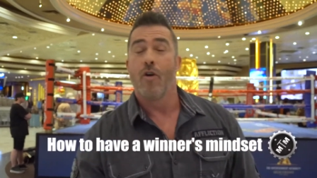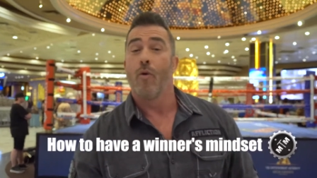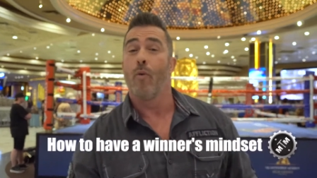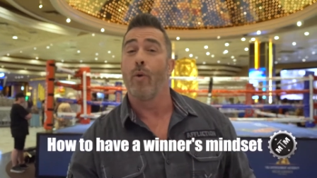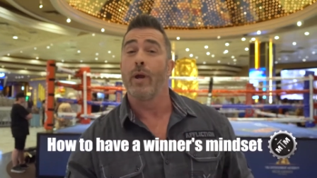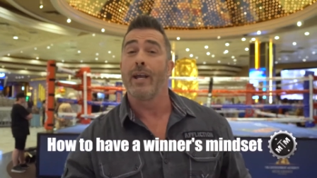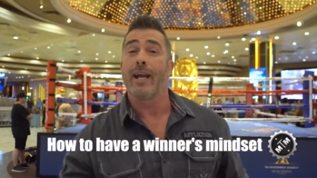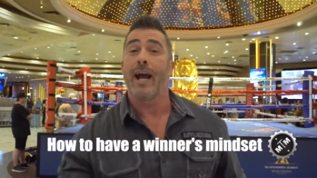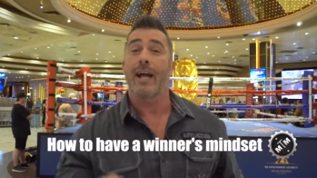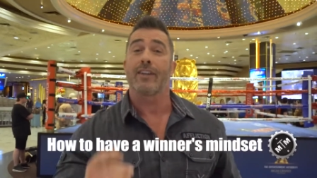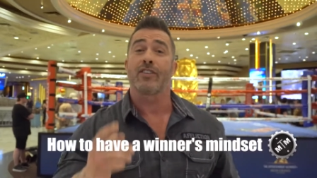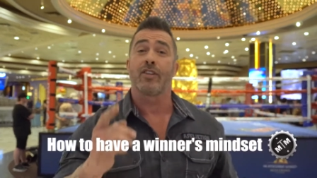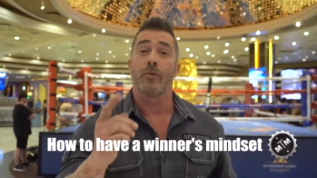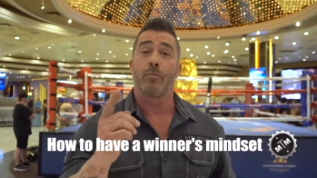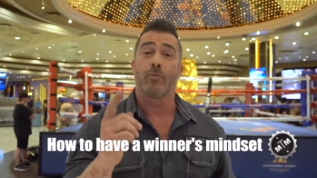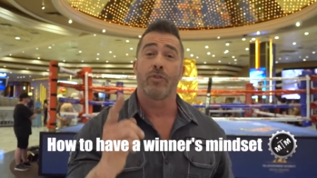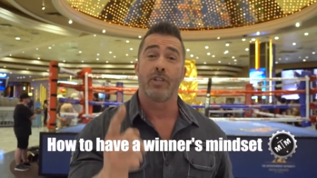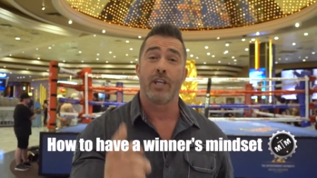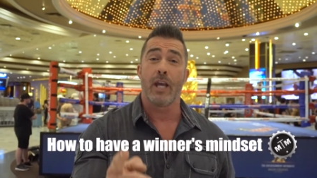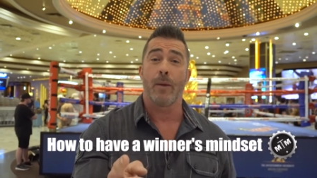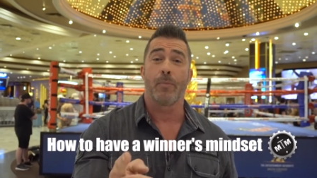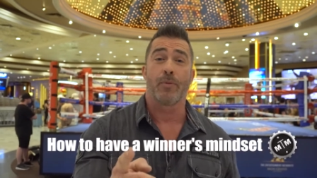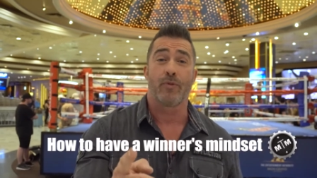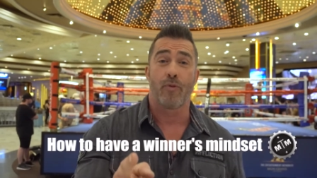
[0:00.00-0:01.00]
We got some
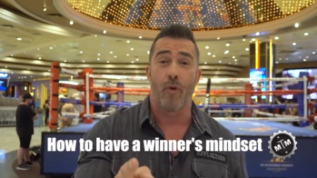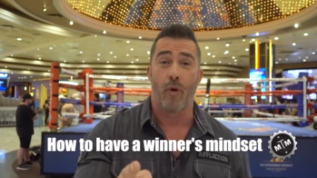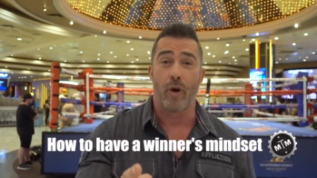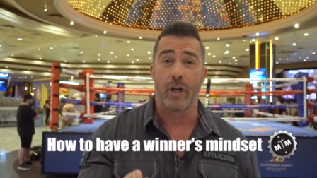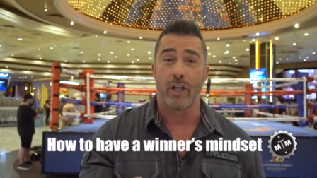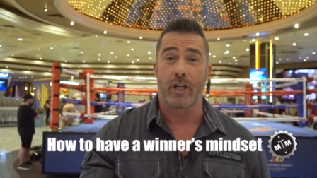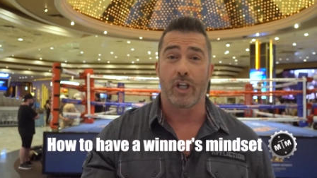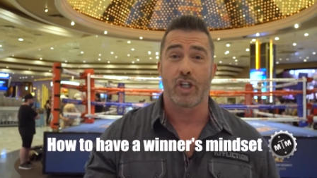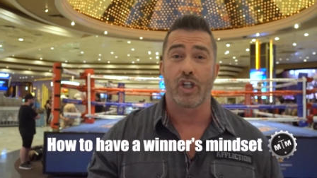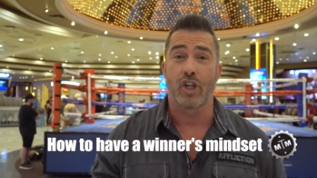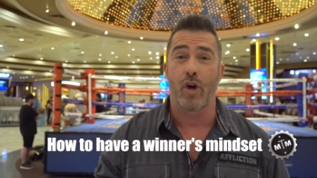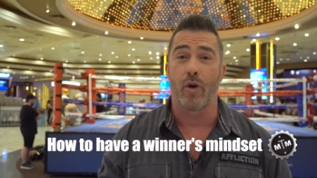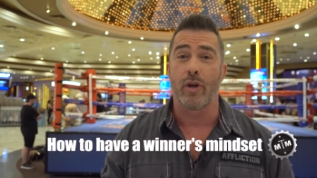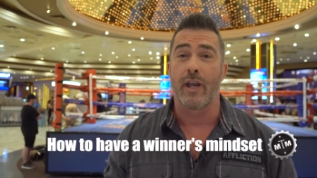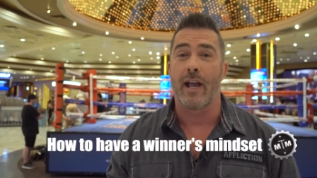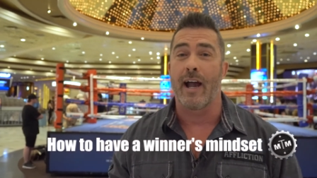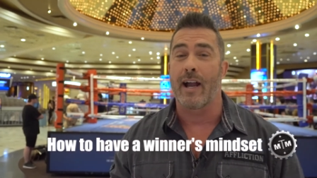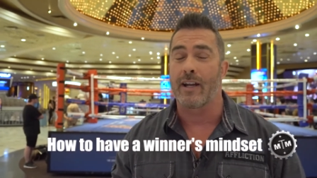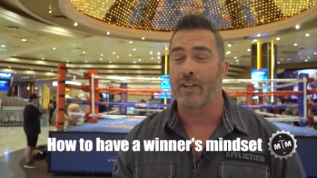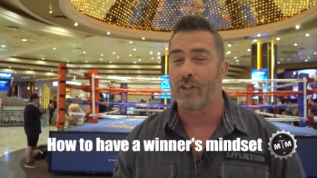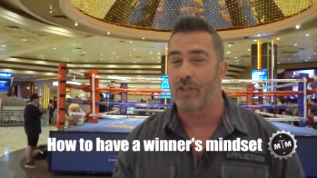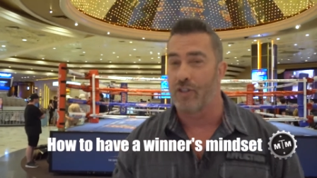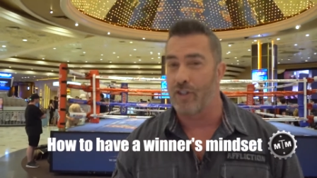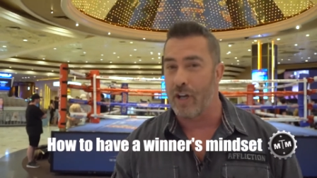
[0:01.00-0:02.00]
tips for you to show you
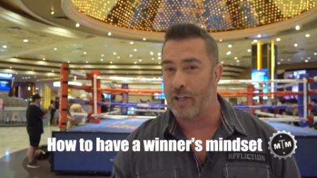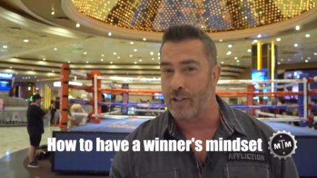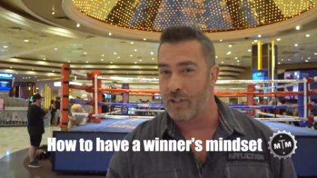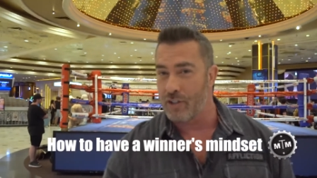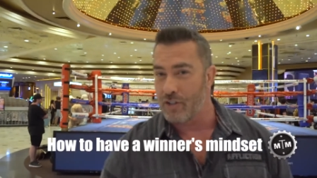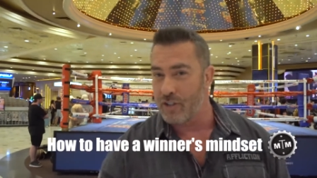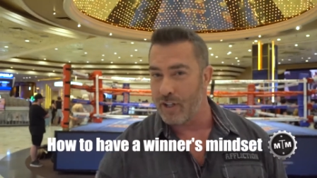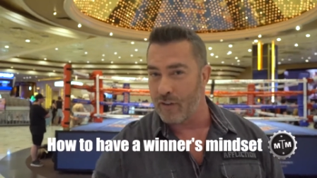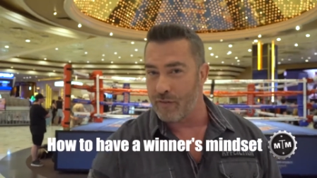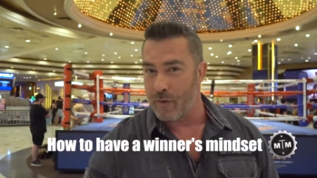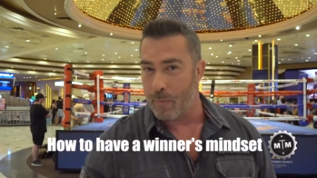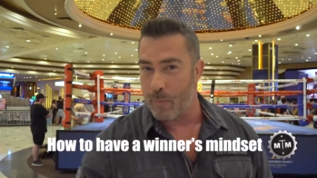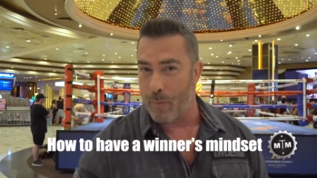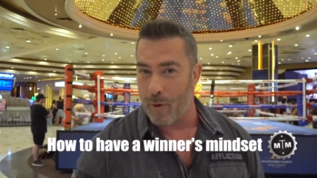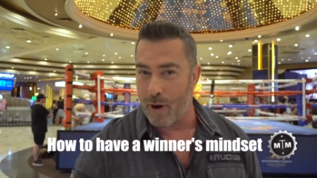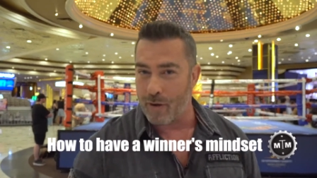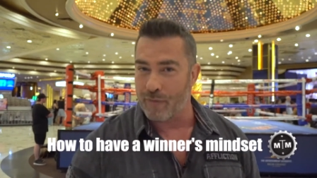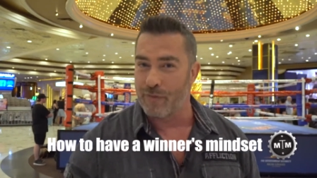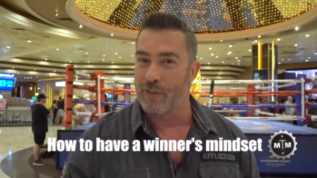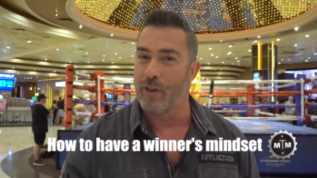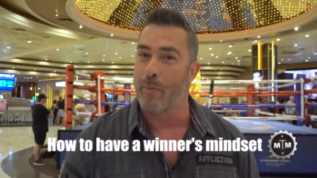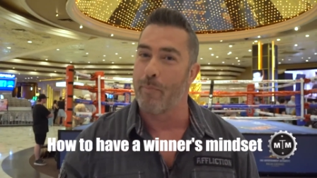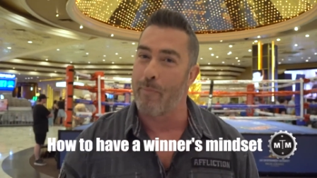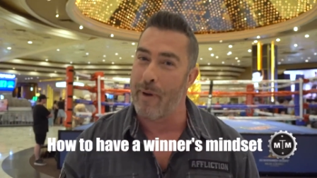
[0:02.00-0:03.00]
how to set yourself apart from the